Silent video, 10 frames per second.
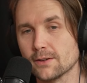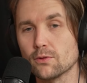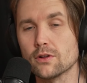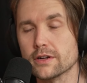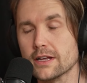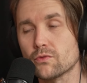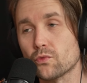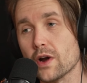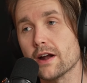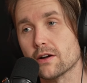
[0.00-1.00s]
Well, they're getting
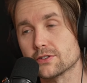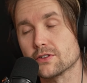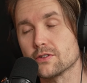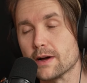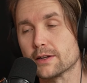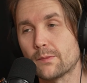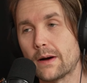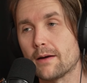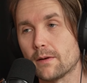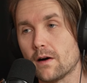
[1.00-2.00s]
rare, so they're about to
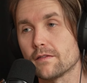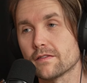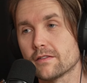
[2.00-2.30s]
pop off.